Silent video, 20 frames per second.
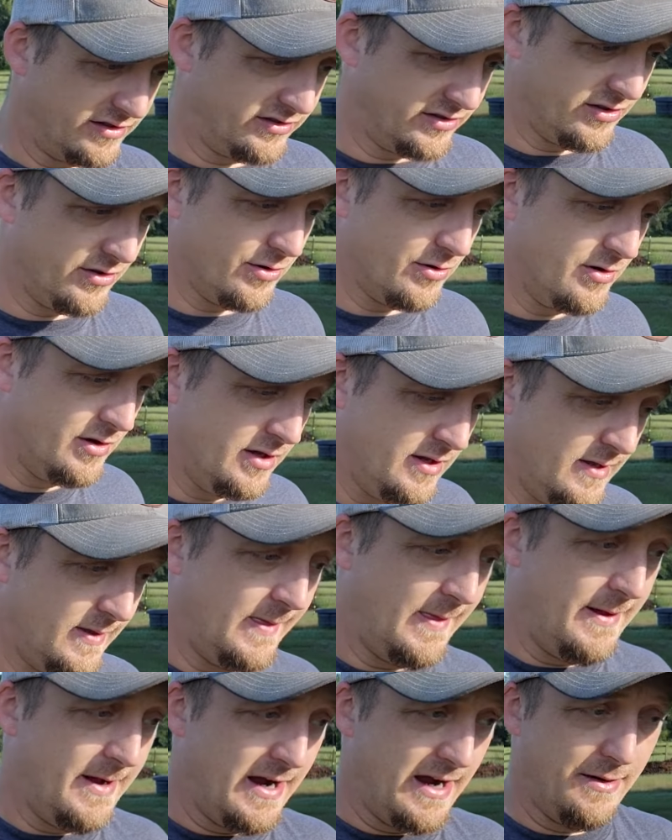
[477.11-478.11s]
So
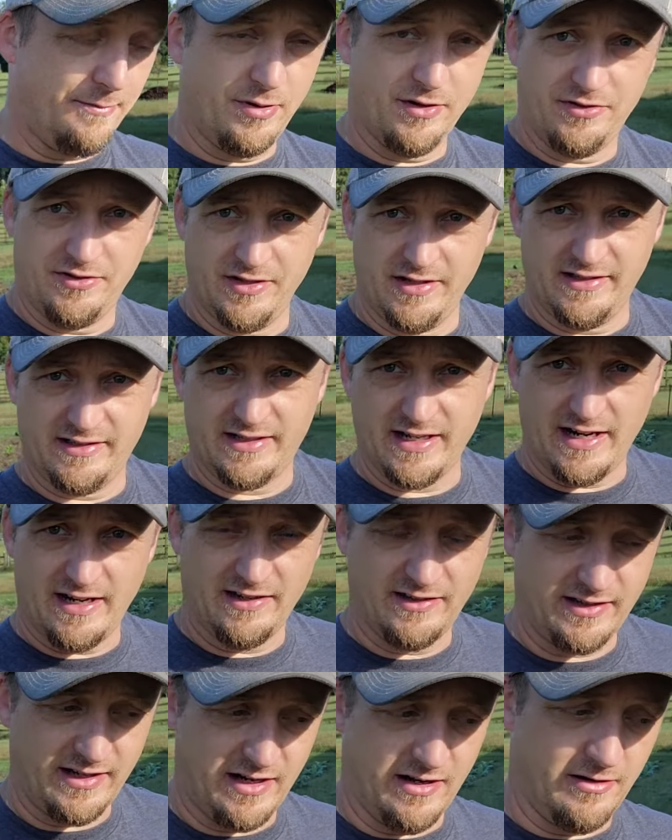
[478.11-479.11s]
I put these
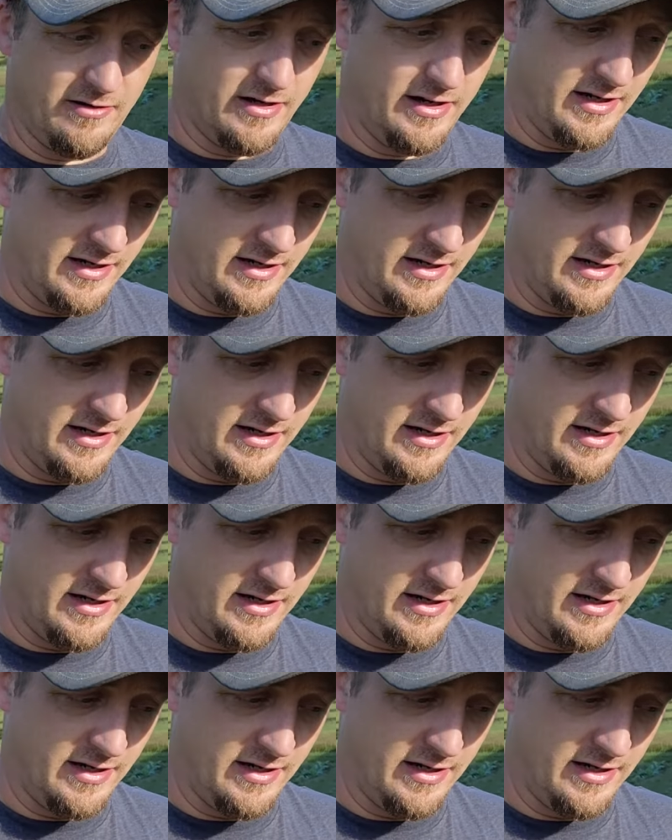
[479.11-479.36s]
guys out